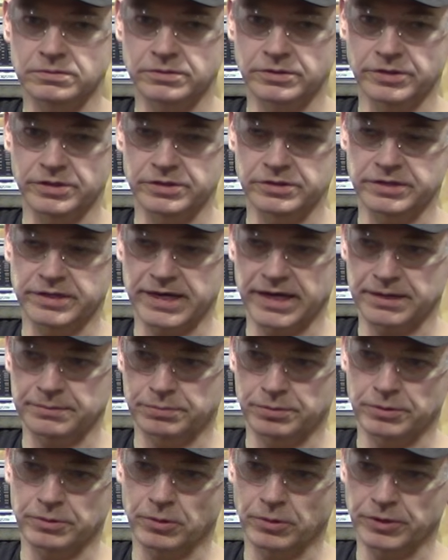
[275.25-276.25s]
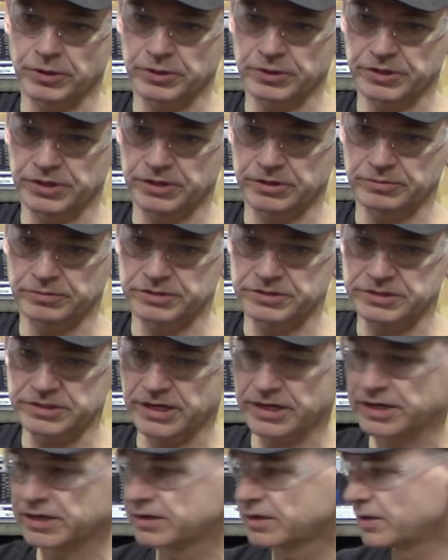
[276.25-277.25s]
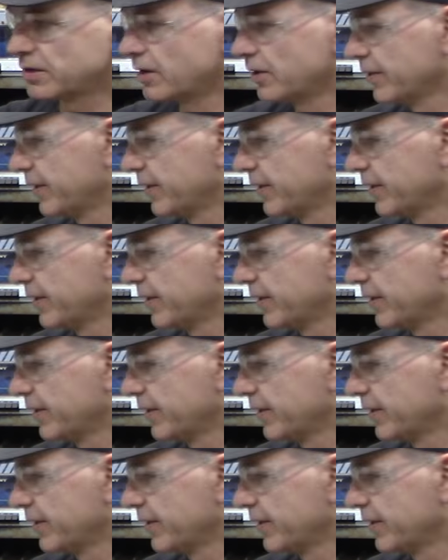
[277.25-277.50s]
and then you got to put oil in it and reset it and all